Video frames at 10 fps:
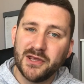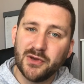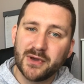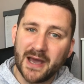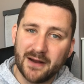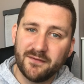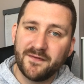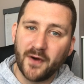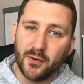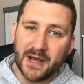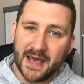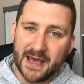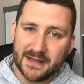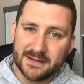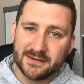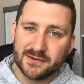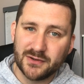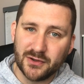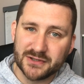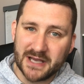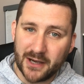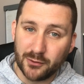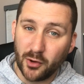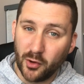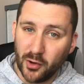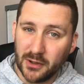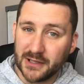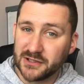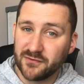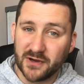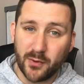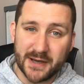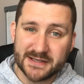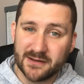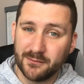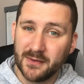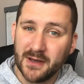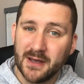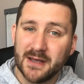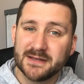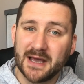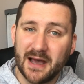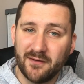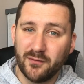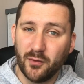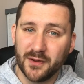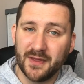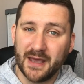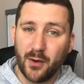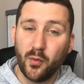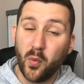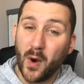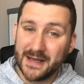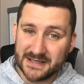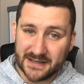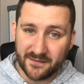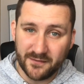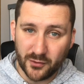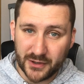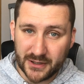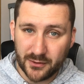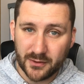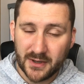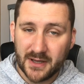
You can phone ahead to your town hall and just request them to have one there waiting for you.